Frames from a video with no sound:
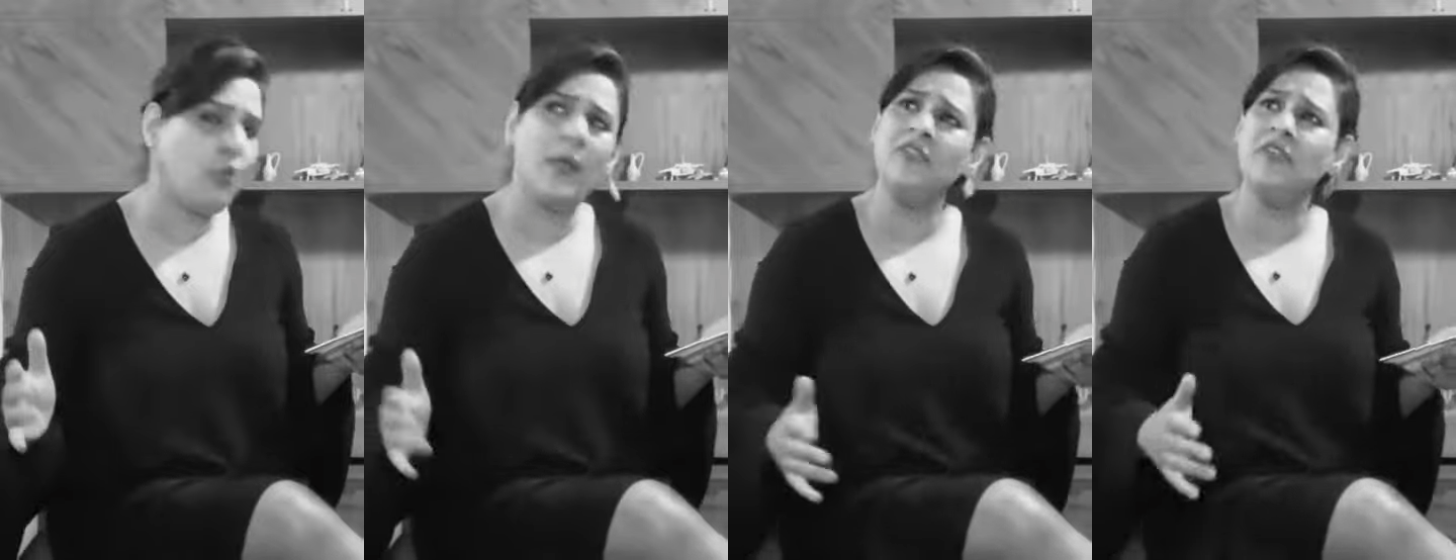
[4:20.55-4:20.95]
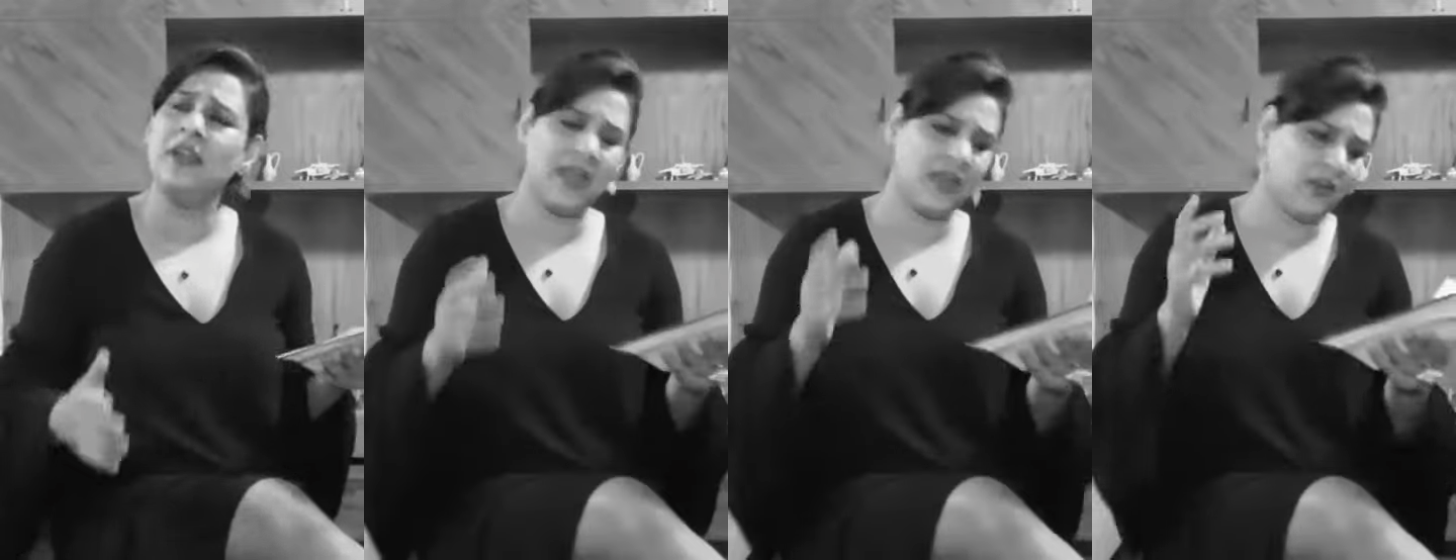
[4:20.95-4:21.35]
When
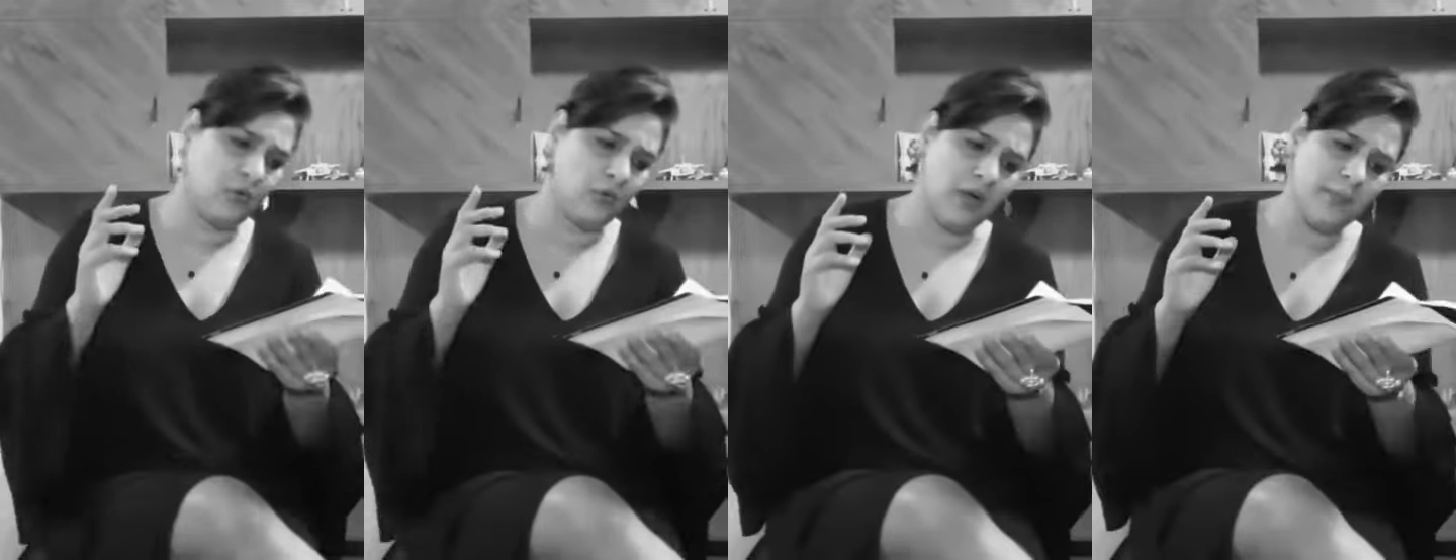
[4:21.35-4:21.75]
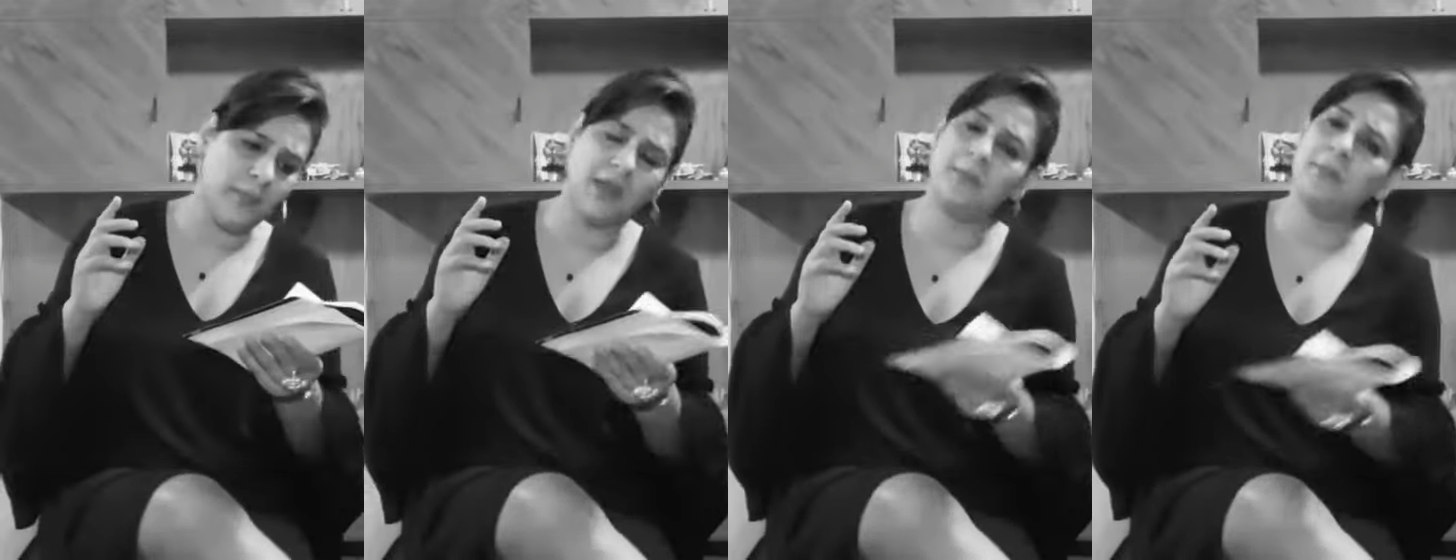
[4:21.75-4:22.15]
will I grow up
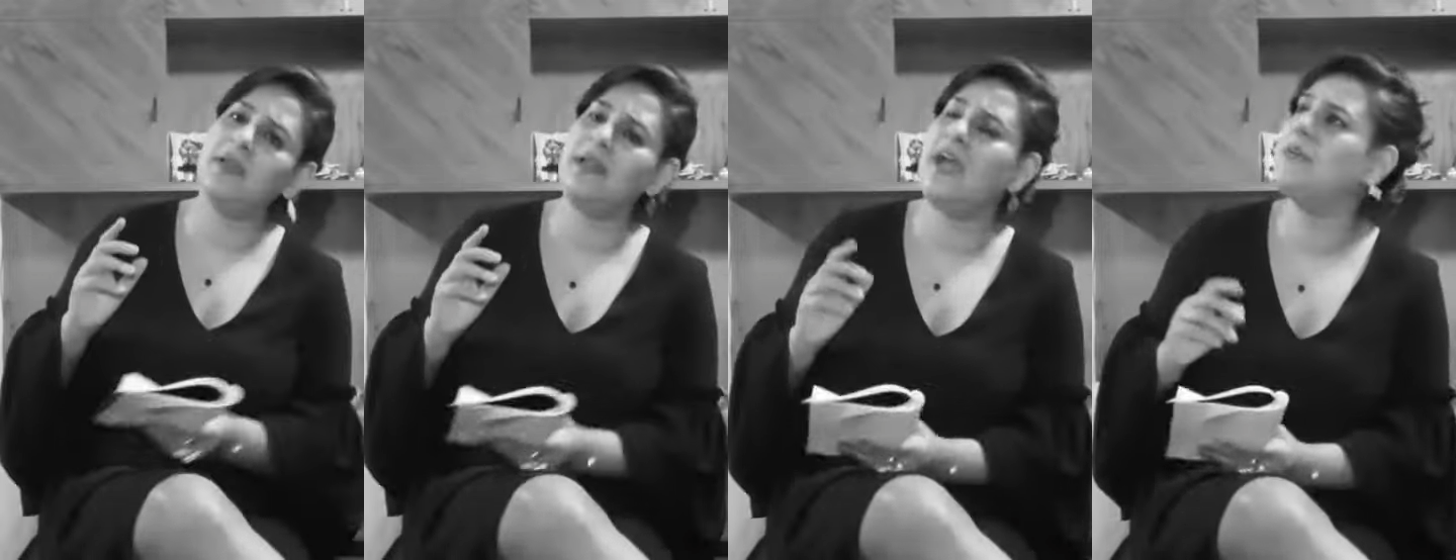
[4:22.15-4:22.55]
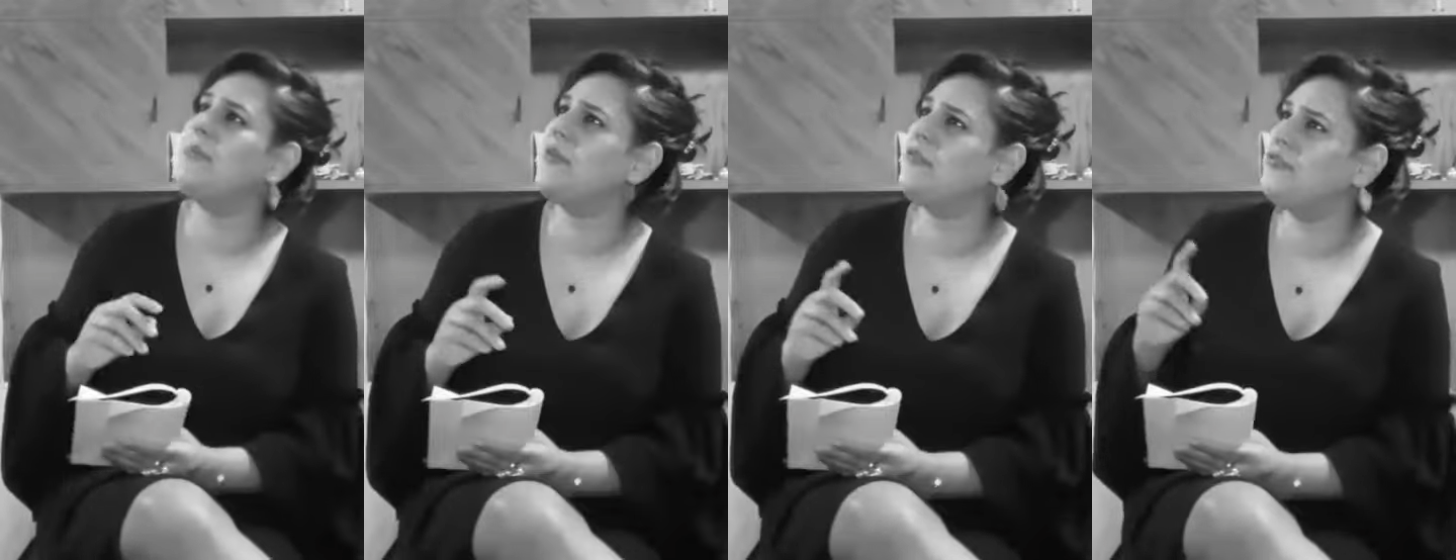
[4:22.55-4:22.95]
and be like
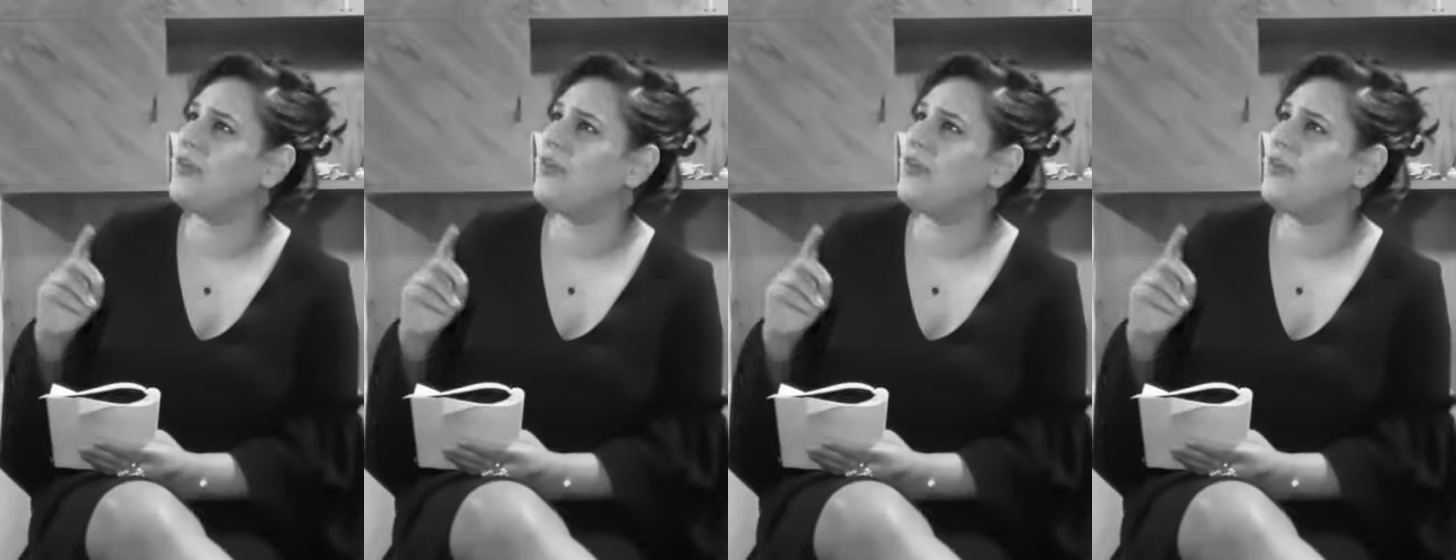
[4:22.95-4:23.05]
my